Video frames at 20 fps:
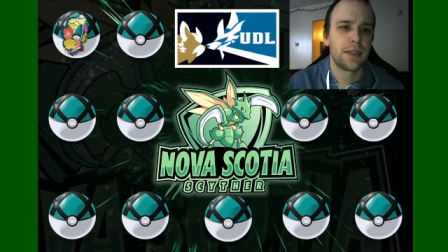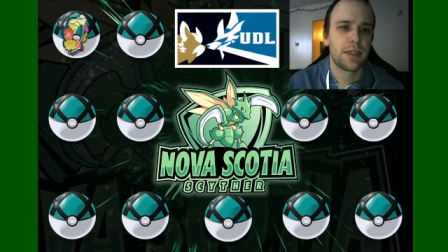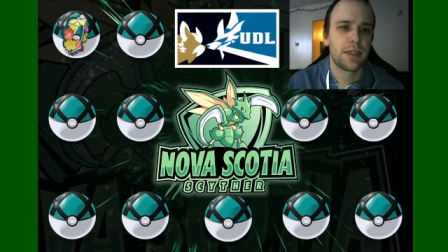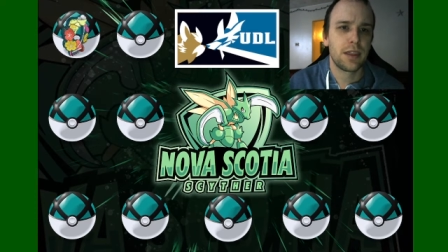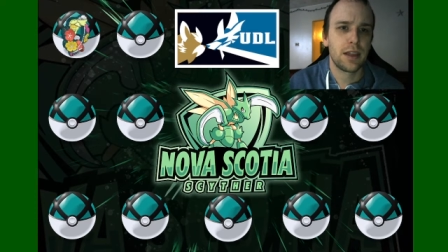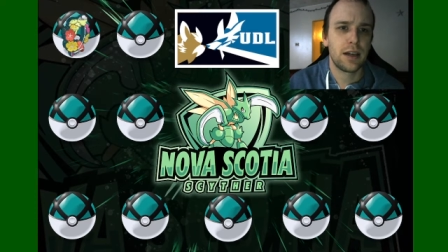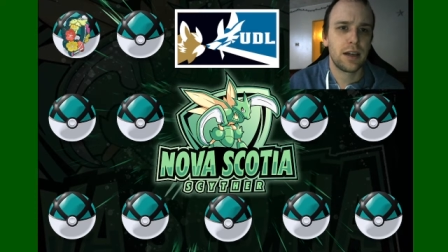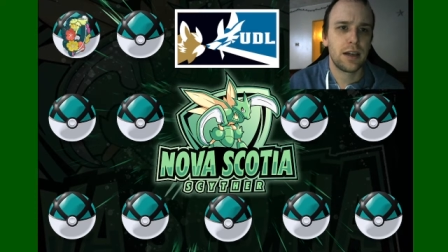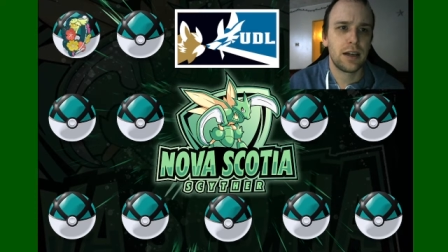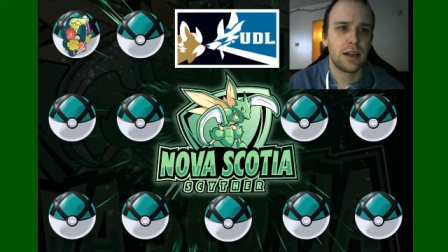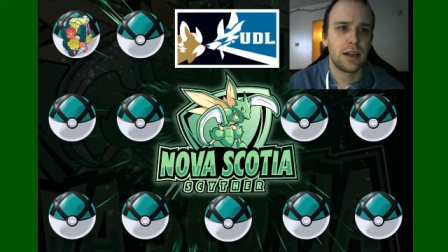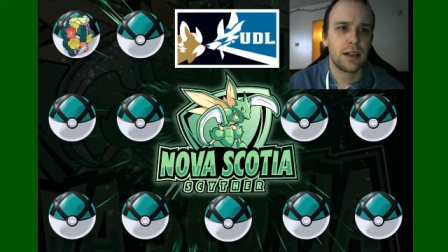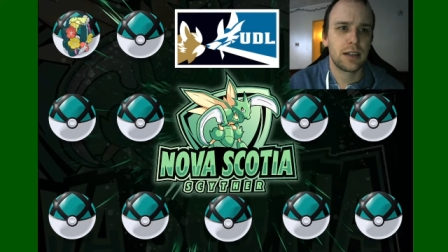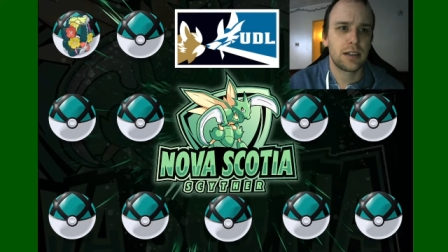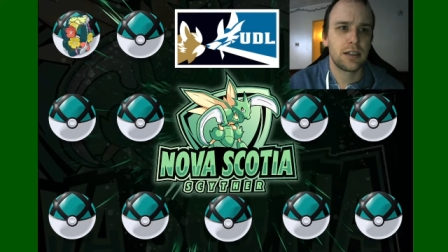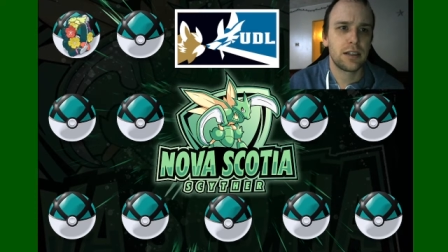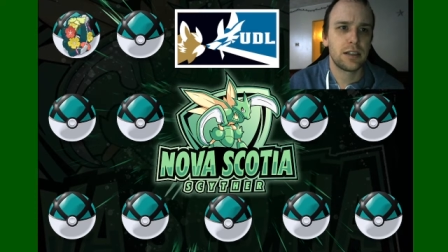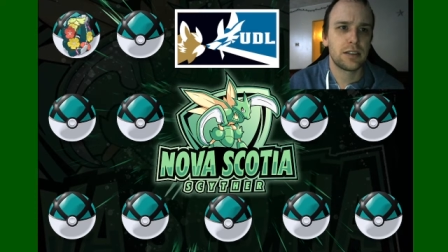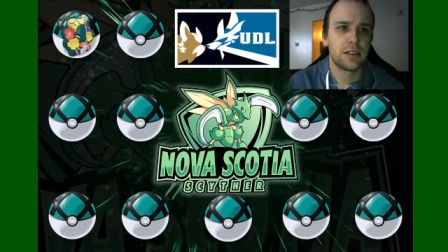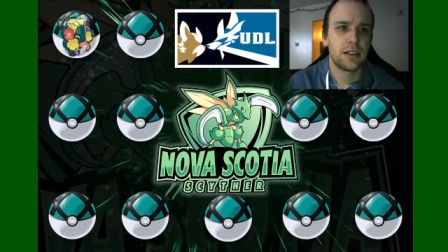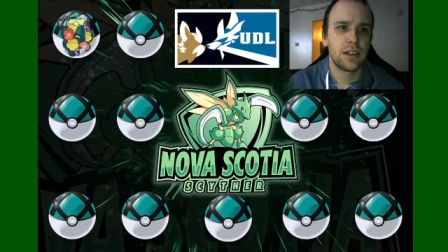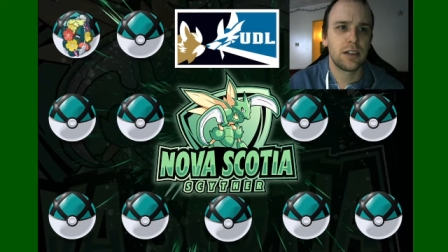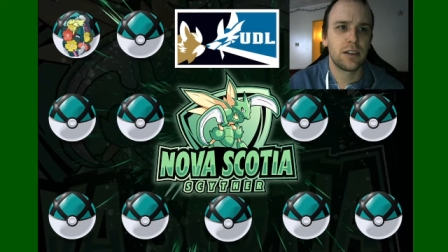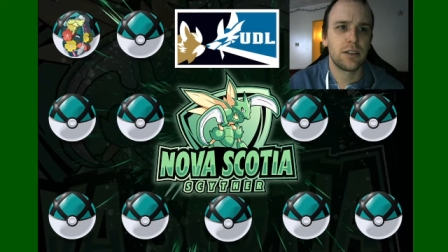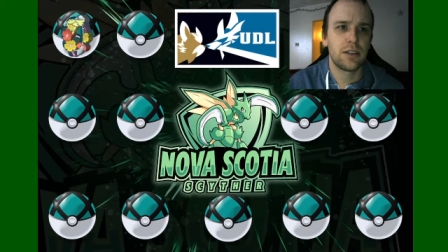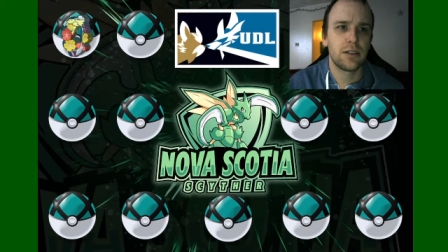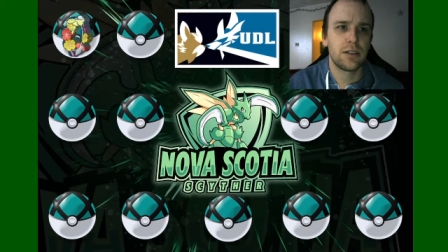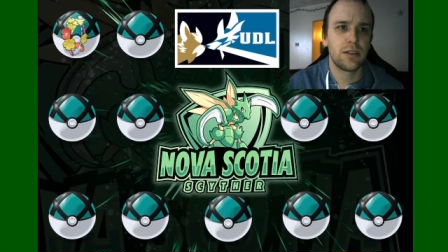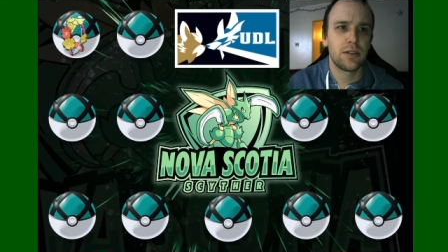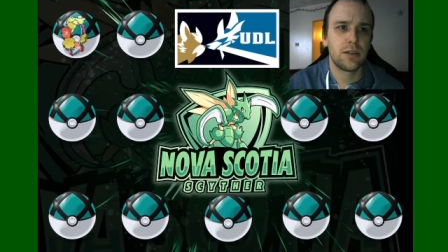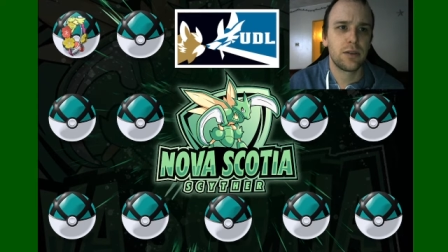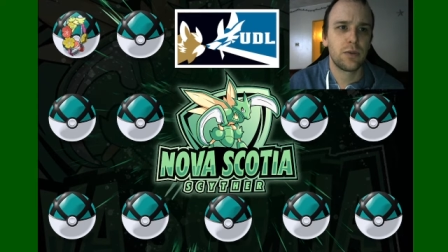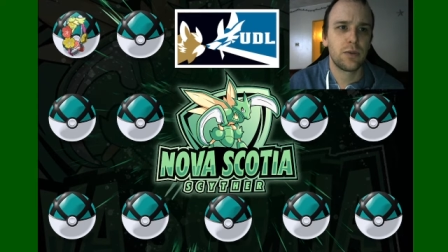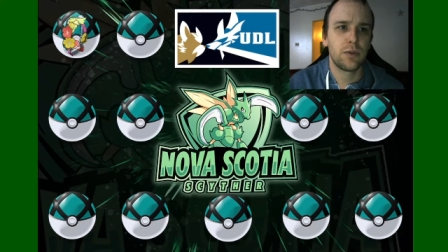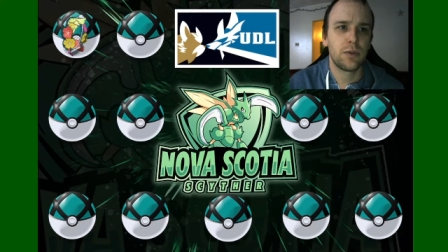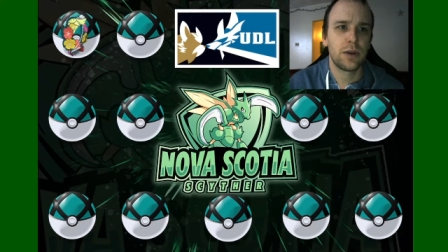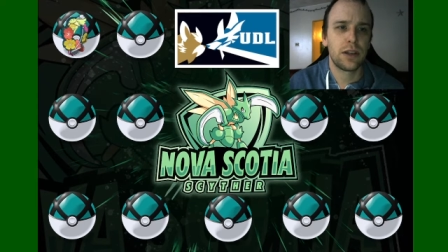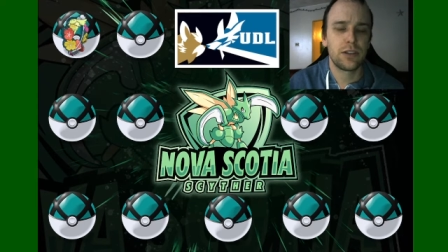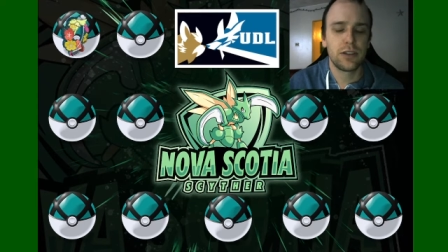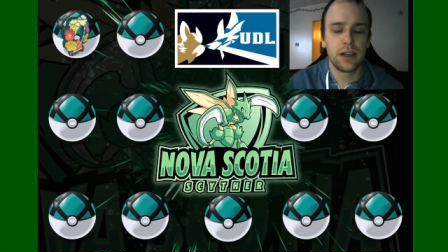because when
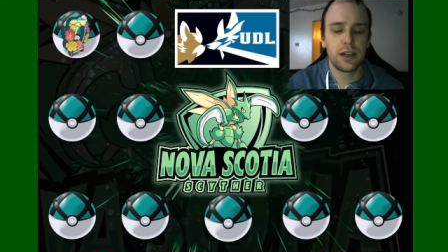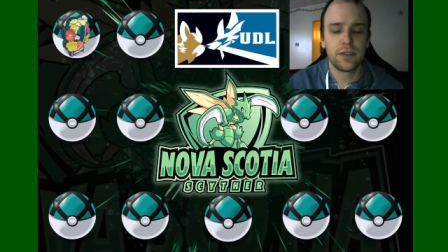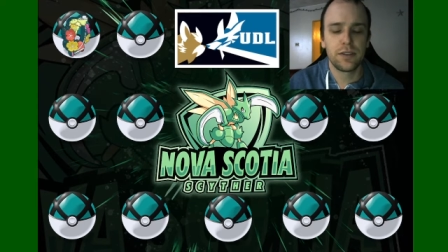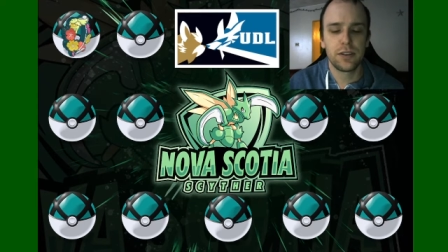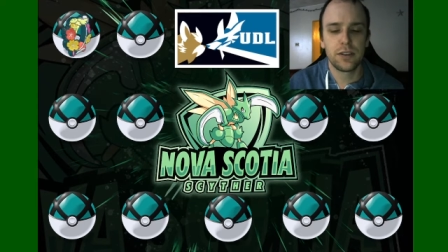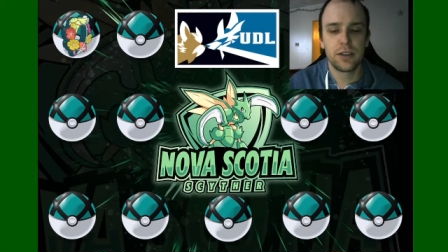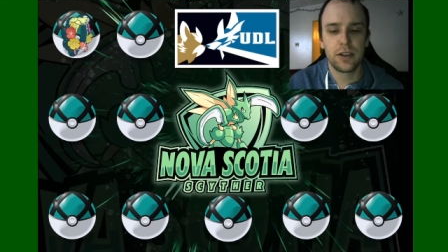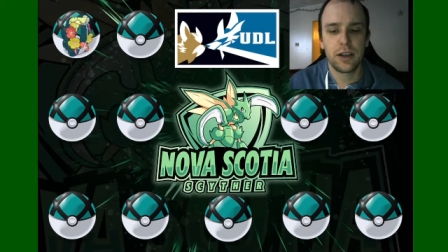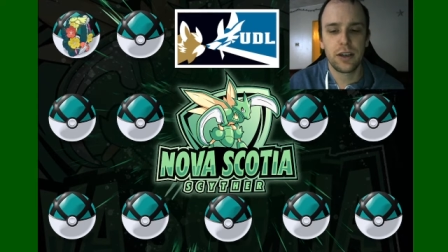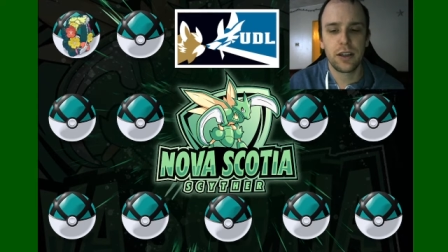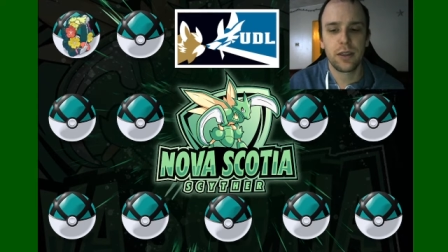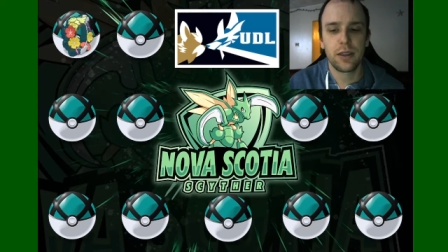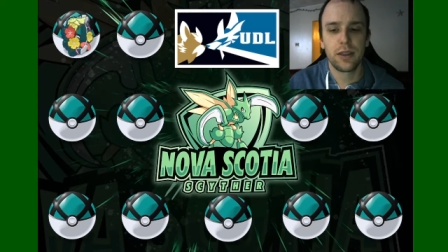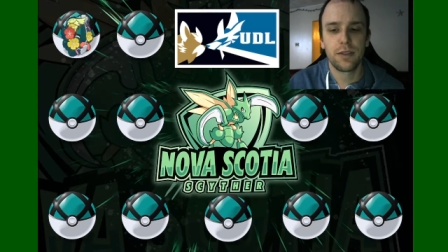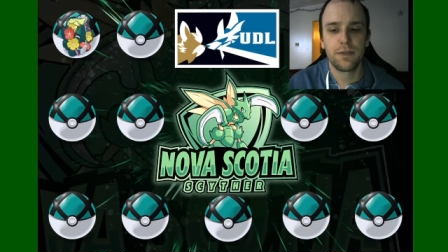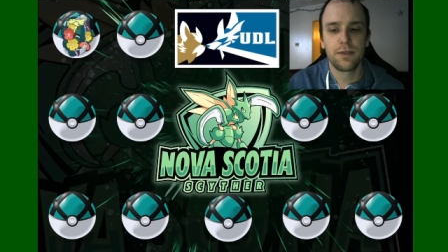I drafted her, I